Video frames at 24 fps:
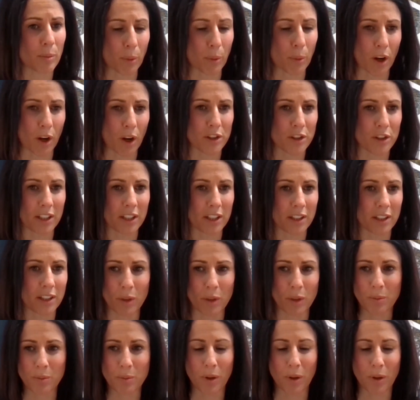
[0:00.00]
of the project, and
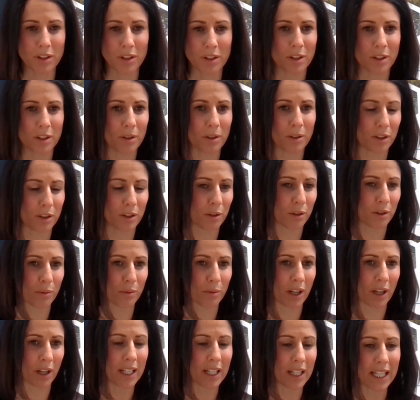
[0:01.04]
we start
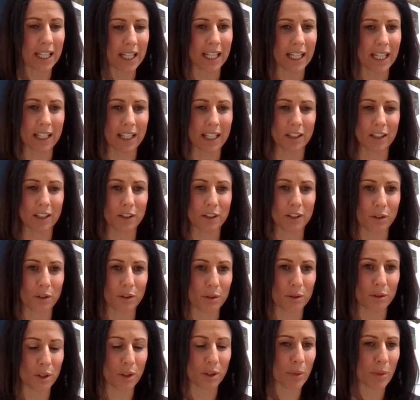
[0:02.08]
to get
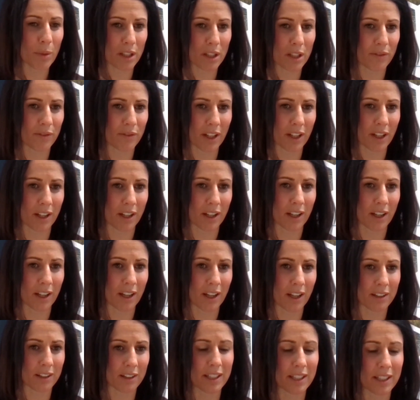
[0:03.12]
into too much of
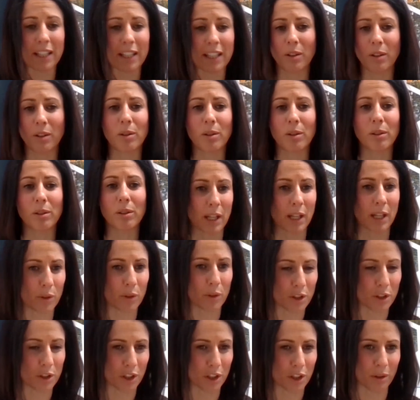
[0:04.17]
a technical
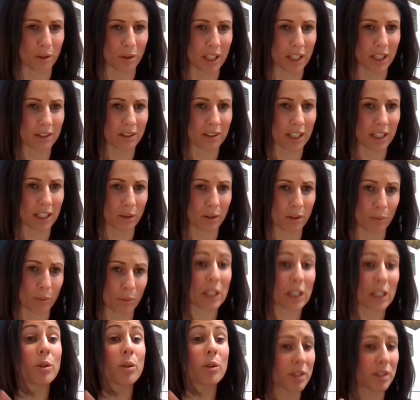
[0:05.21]
language,
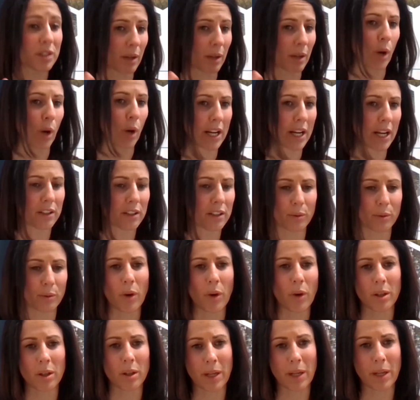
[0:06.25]
we lose them, right? So we
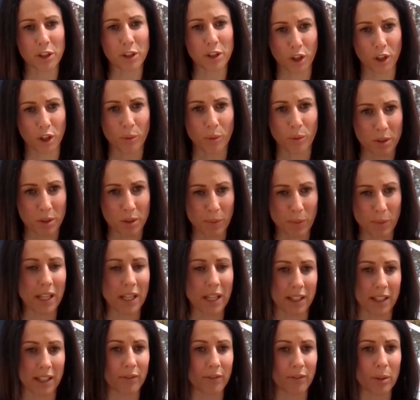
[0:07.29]
want to make sure we're
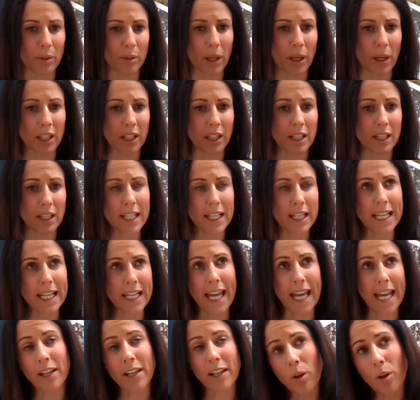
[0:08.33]
speaking to everybody.
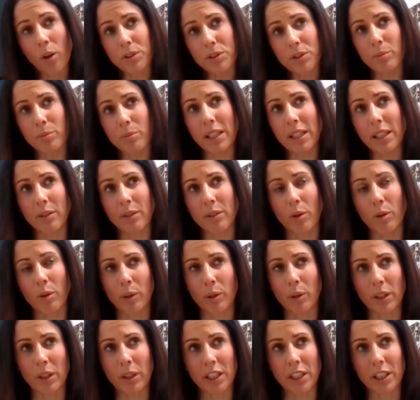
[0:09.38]
And ultimately, what
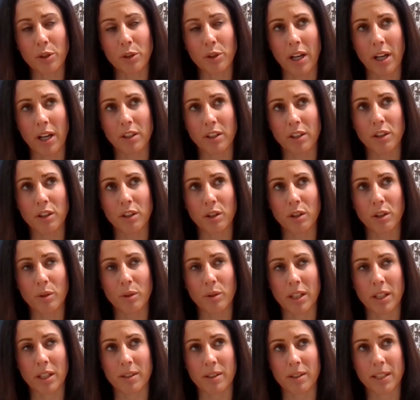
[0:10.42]
we're really trying to do
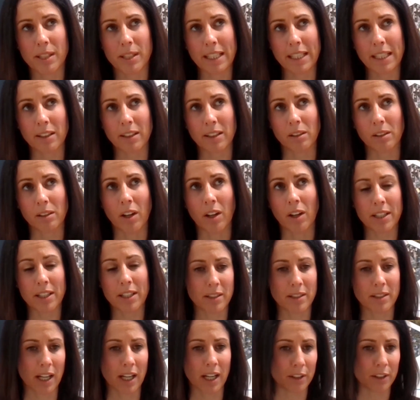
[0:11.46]
is get the
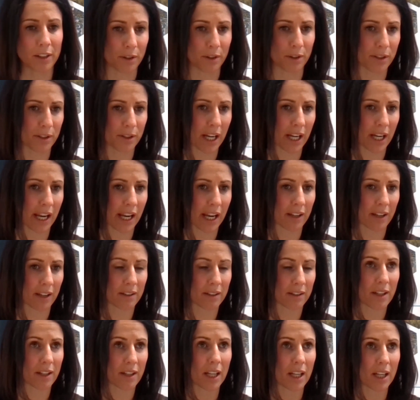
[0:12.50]
client to
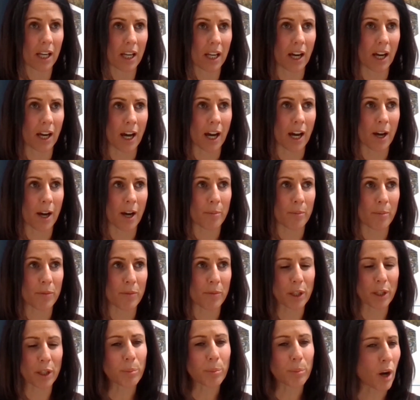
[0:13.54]
understand
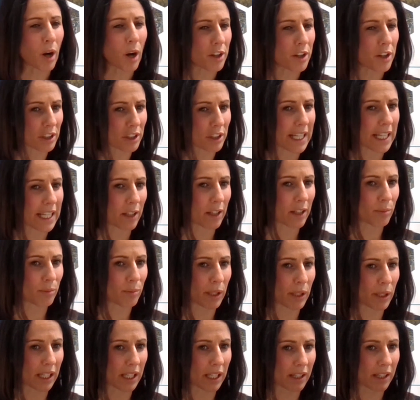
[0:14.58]
that a project can
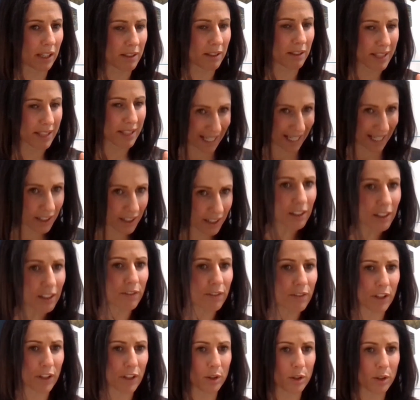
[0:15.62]
be technically
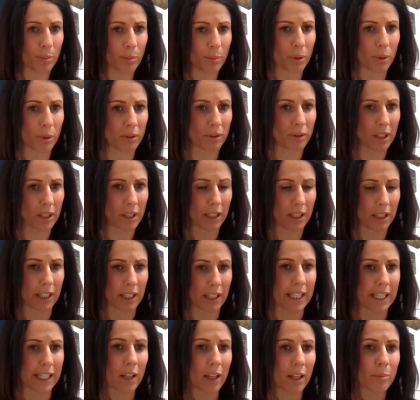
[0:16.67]
feasible,
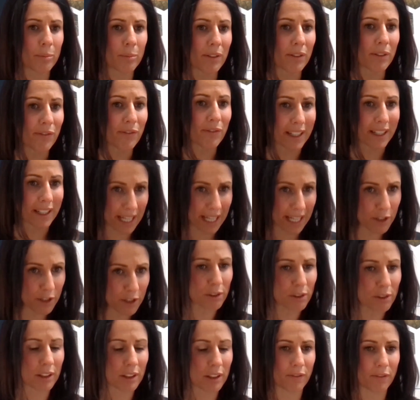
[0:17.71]
it can be
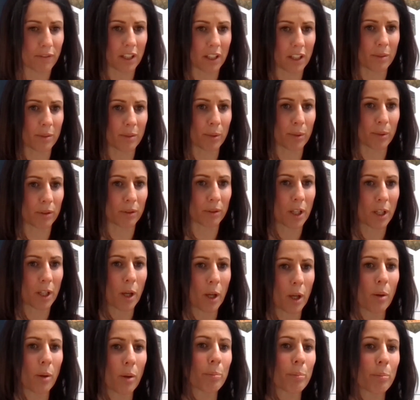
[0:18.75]
financially feasible,
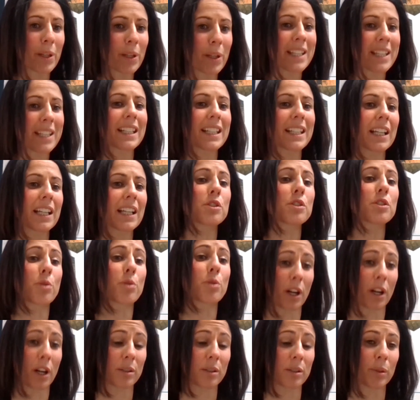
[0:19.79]
but is it
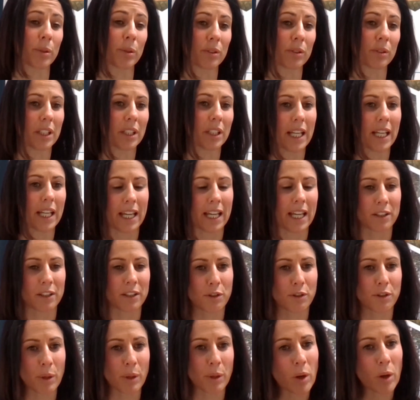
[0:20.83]
constructible? And
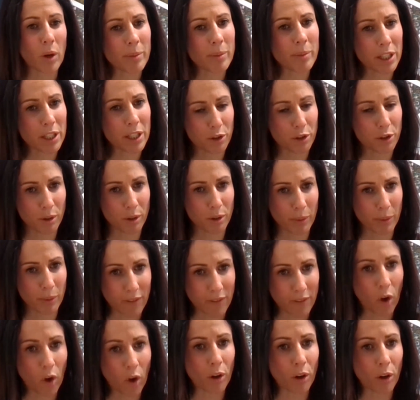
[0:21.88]
so we want to make sure that we
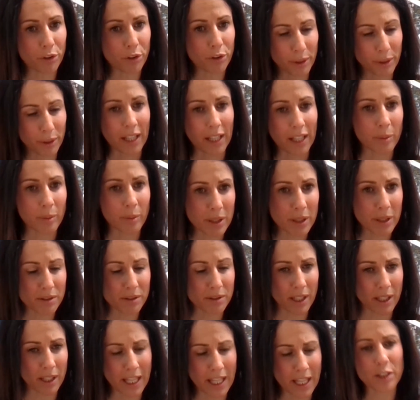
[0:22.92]
have all three
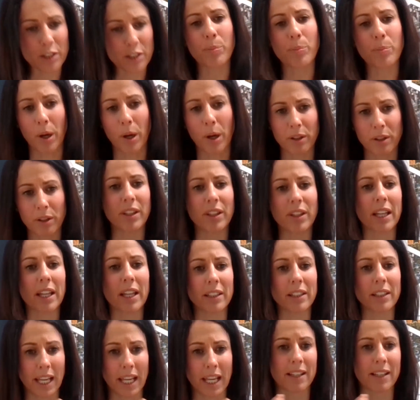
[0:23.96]
elements, and that's part of
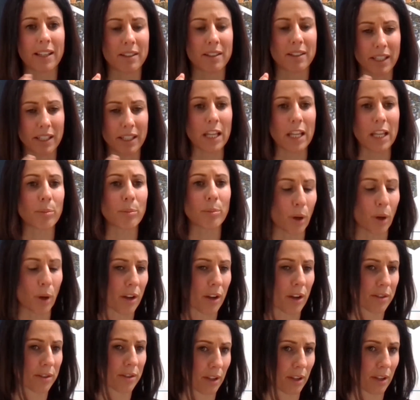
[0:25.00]
that gate
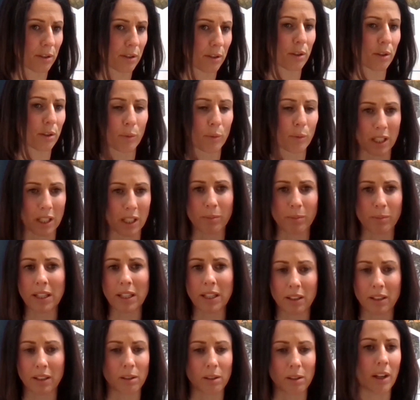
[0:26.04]
process, so that we can
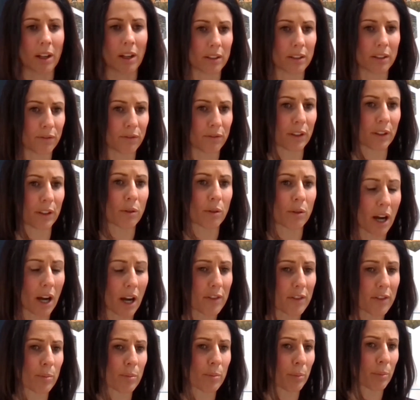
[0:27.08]
make the client feel
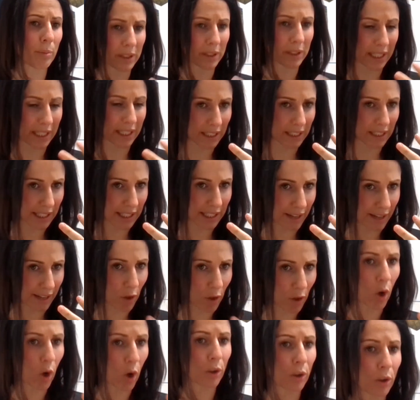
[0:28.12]
comfortable, but that they
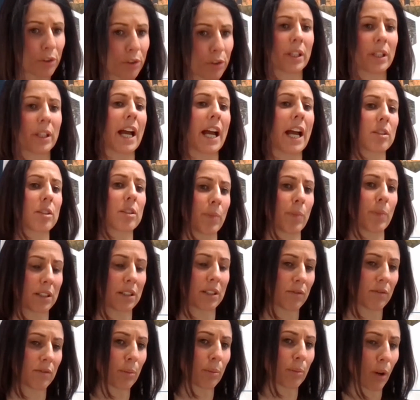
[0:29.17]
have all three
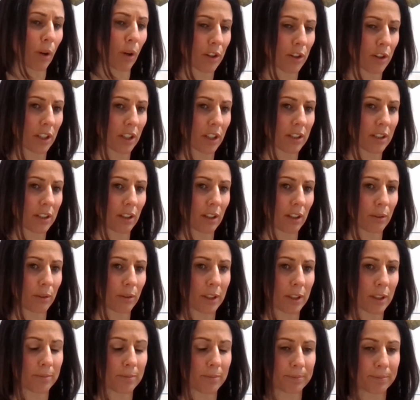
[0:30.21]
aspects of the project
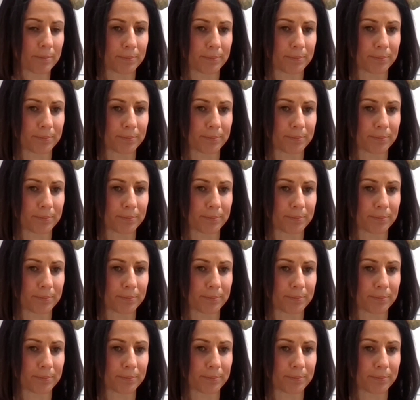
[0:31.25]
included.